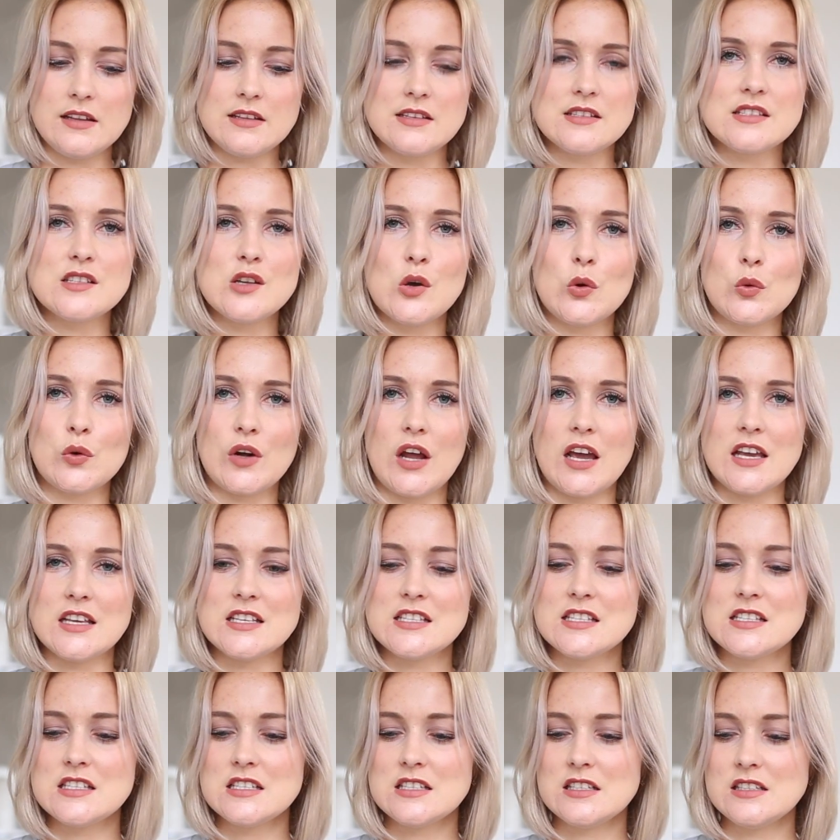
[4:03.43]
It's so
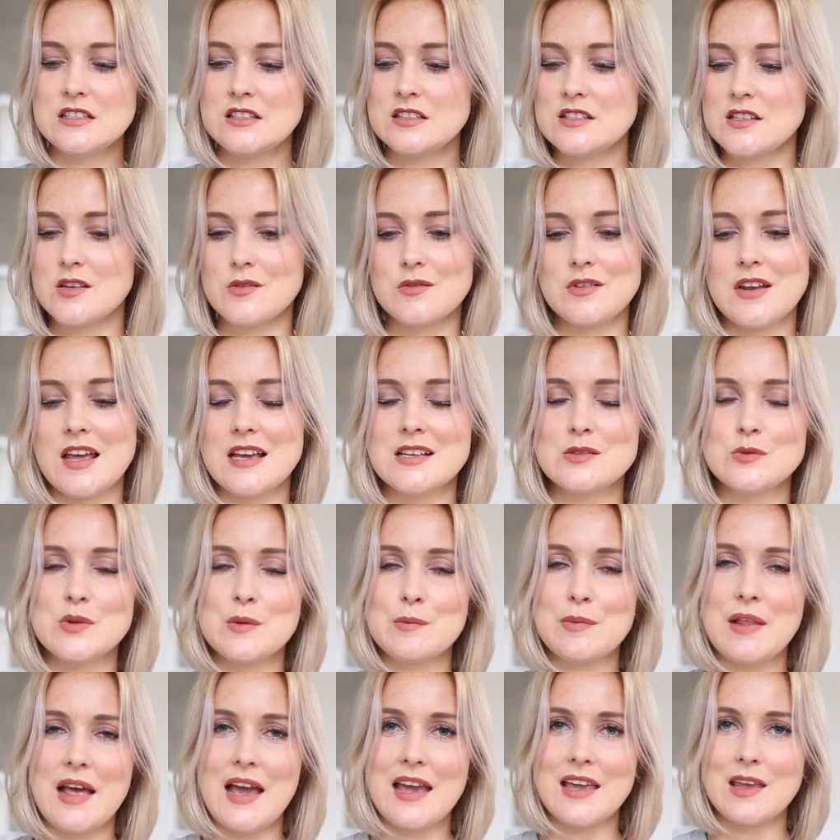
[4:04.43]
nice. So nice
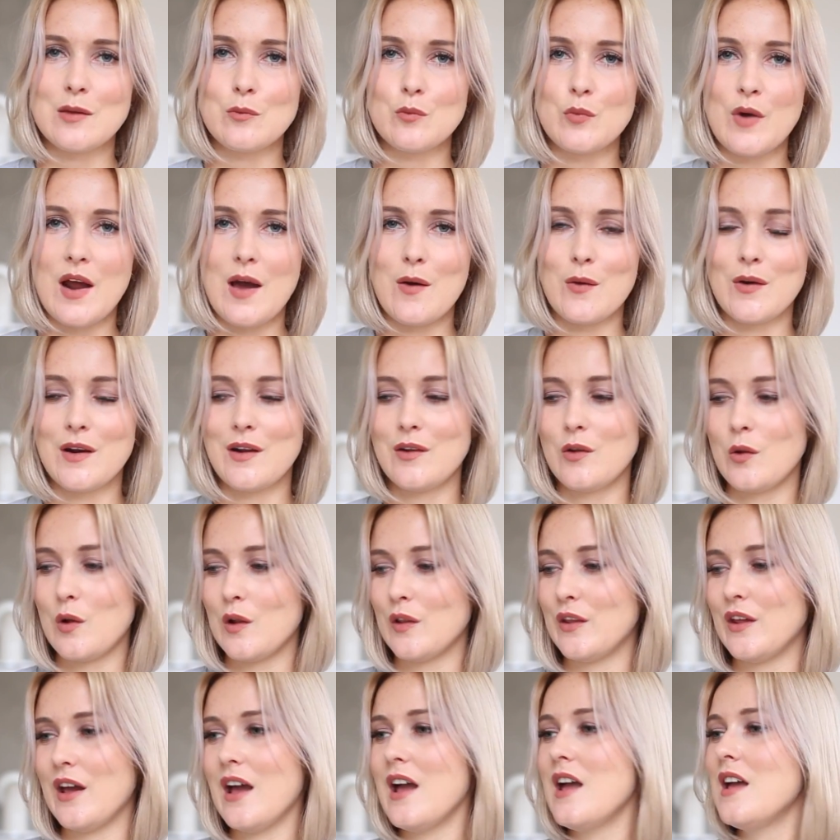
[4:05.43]
with black and brown and
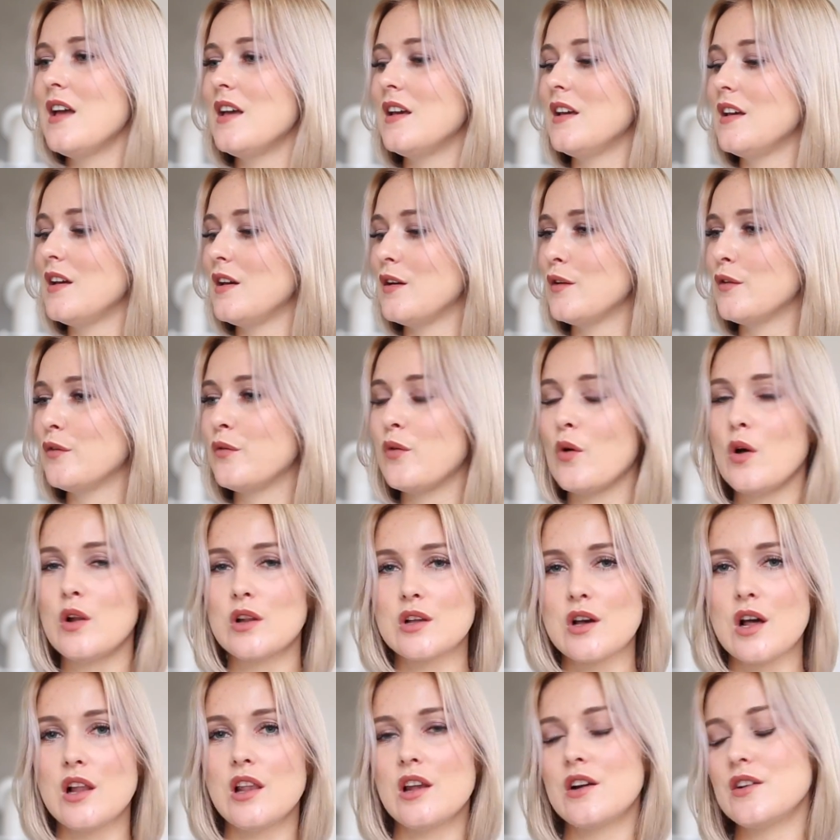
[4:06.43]
all the
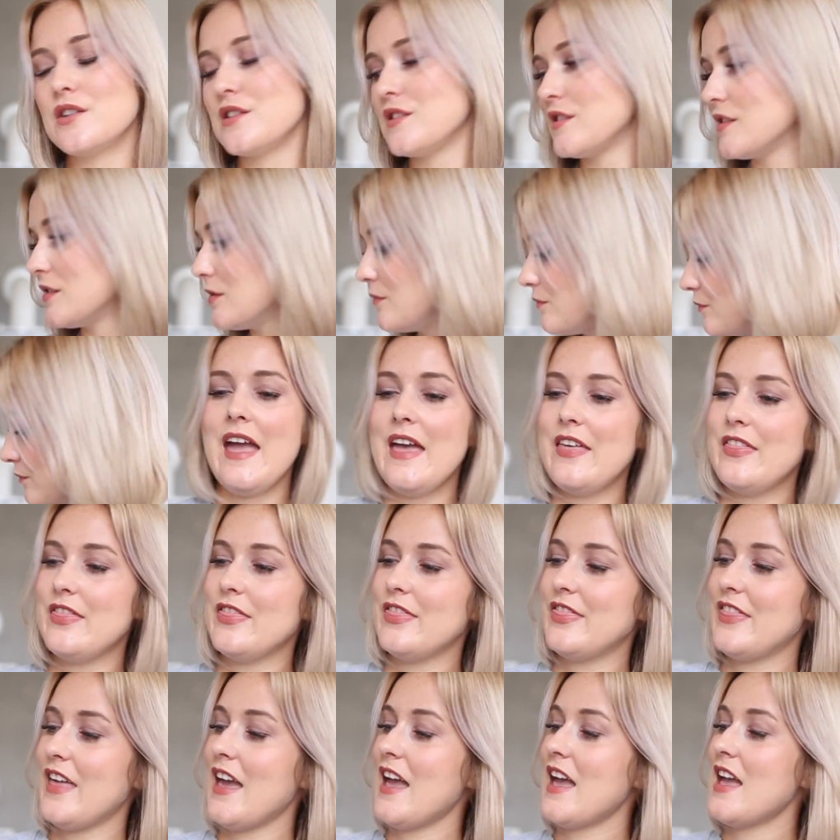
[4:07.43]
fall colors.
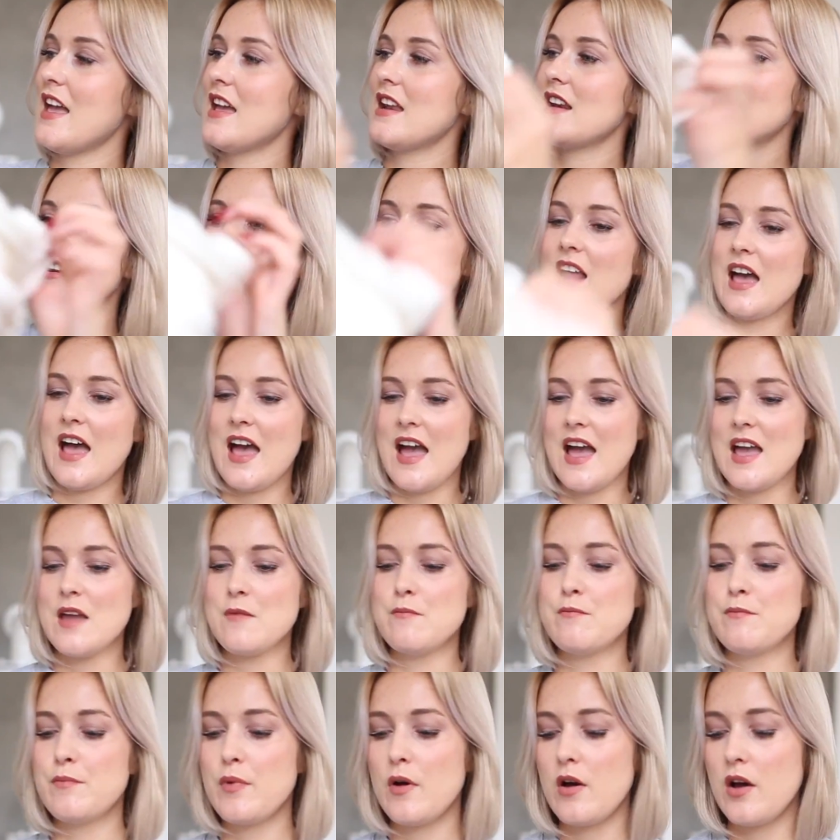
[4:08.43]
And then
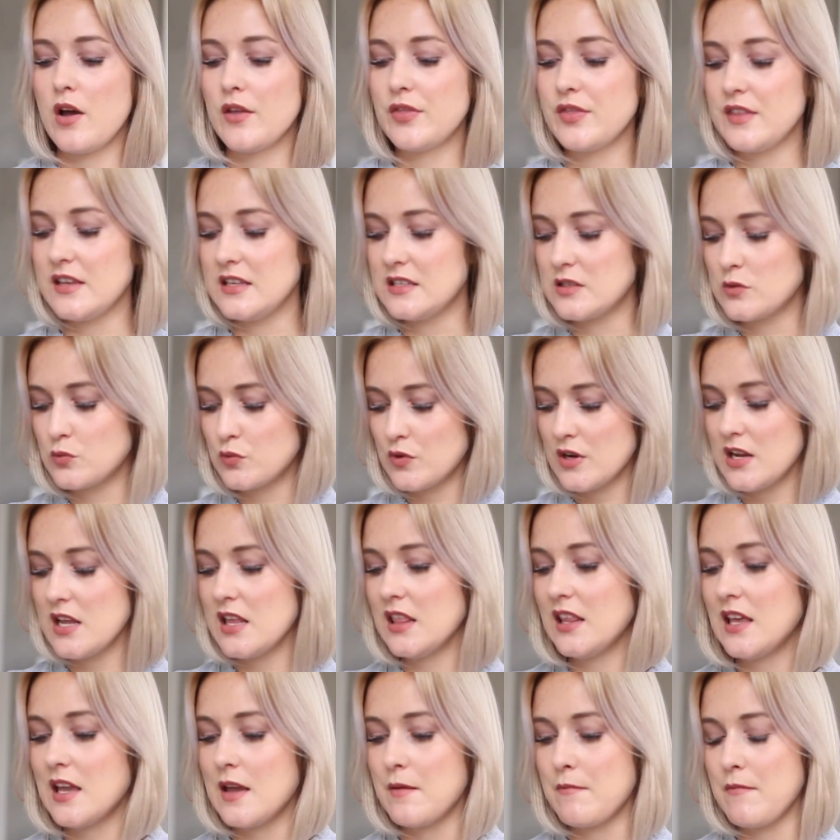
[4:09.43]
I bought these
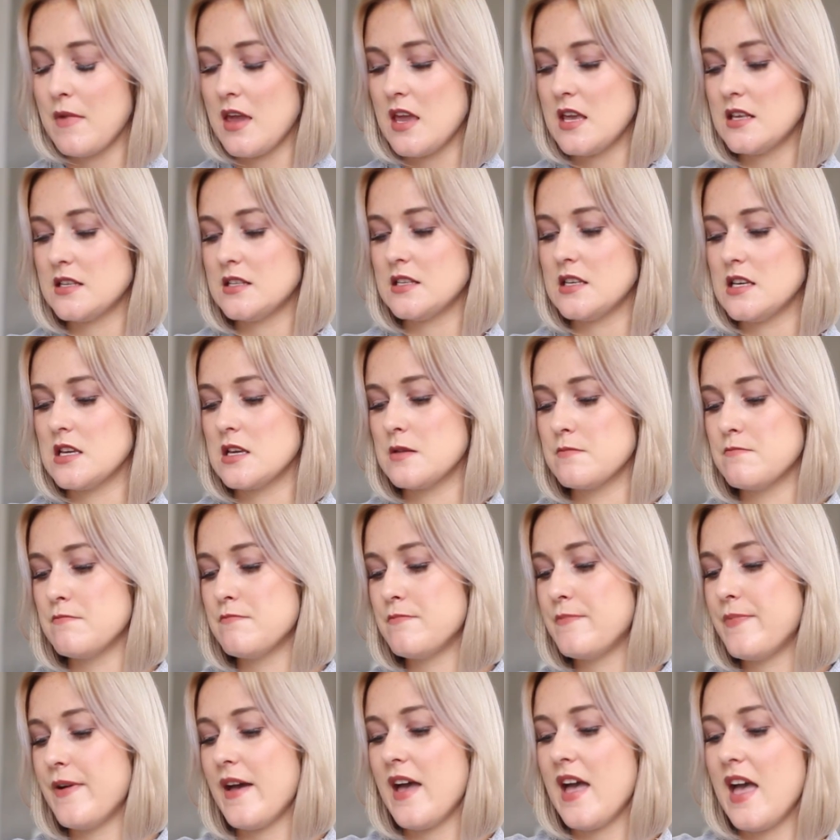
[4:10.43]
really amazing
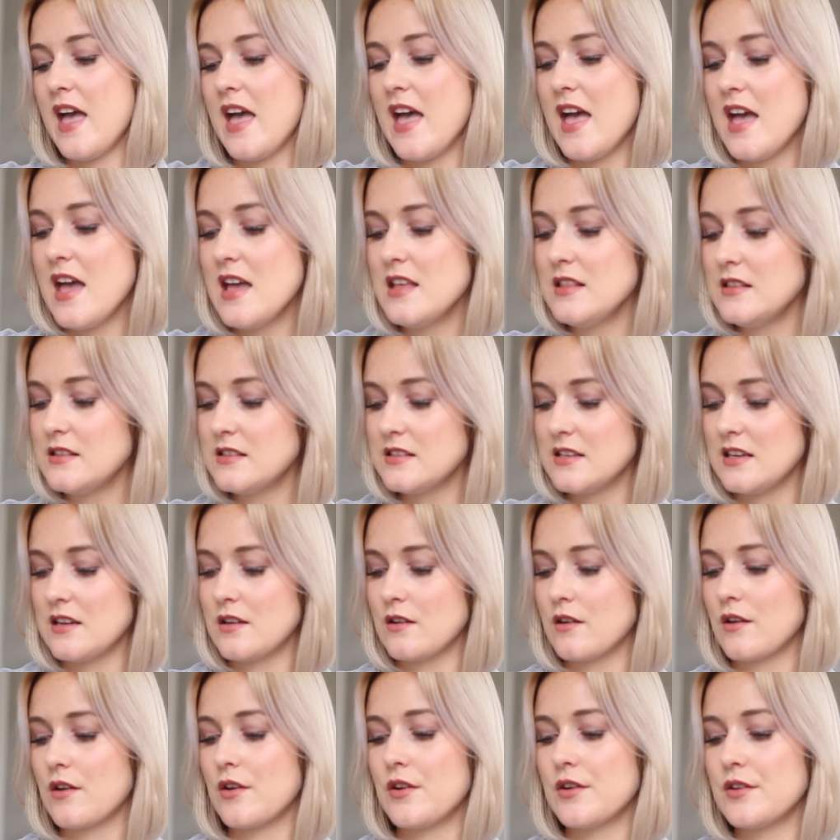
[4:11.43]
pants
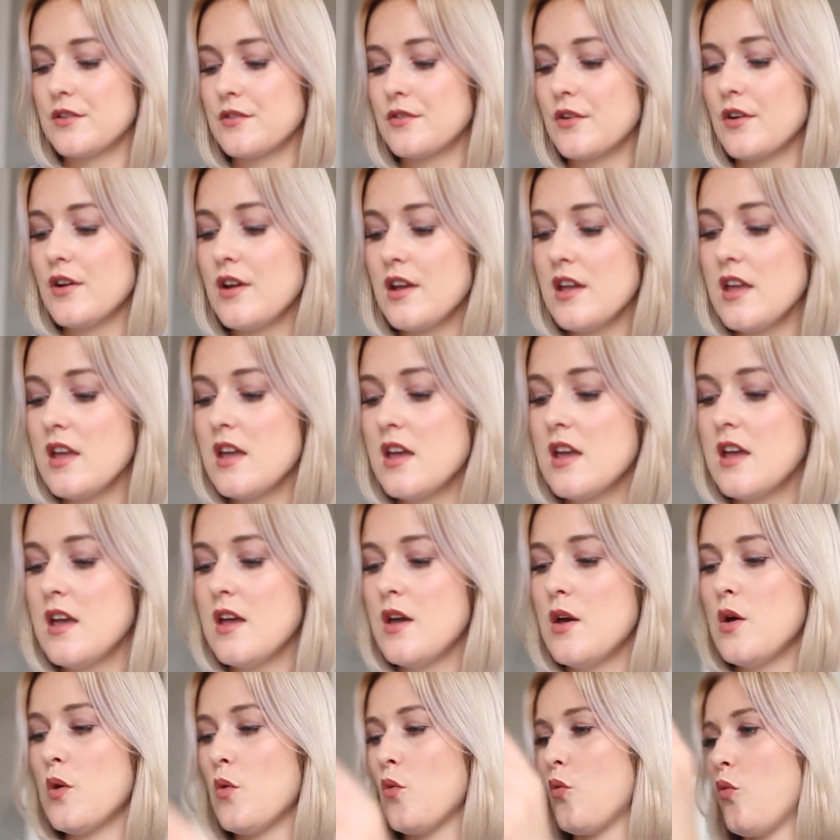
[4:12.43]
in corduroy,
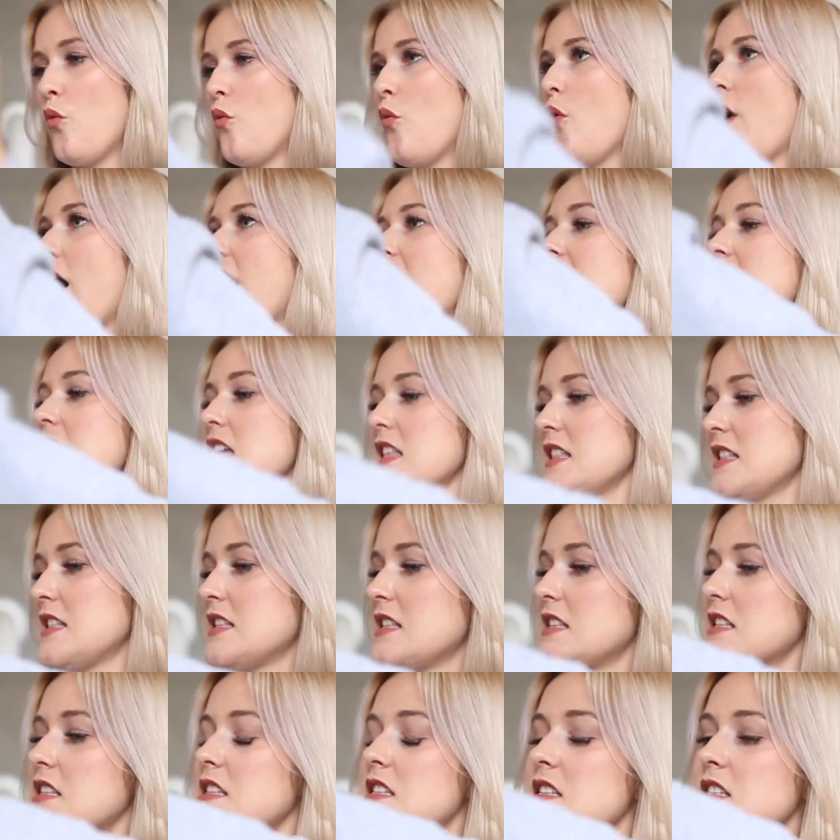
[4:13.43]

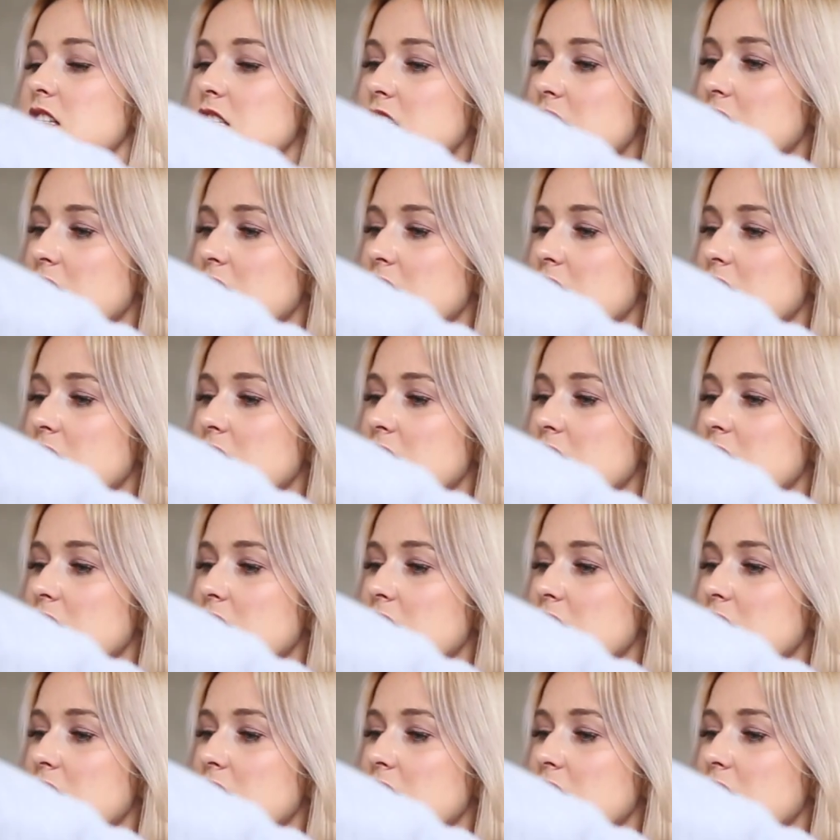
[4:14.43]
white.